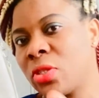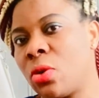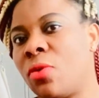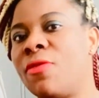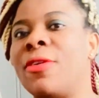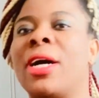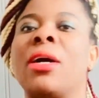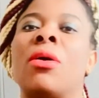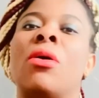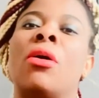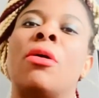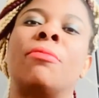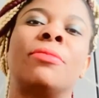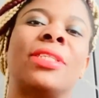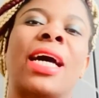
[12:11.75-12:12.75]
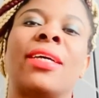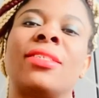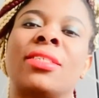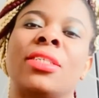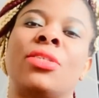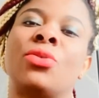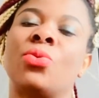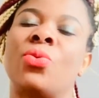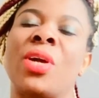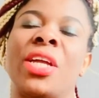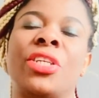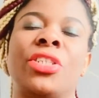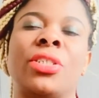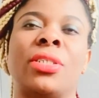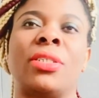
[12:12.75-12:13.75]
overcome that
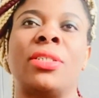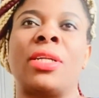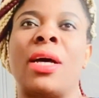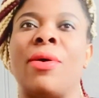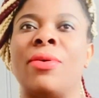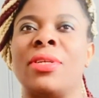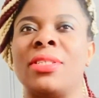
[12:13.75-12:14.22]
situation.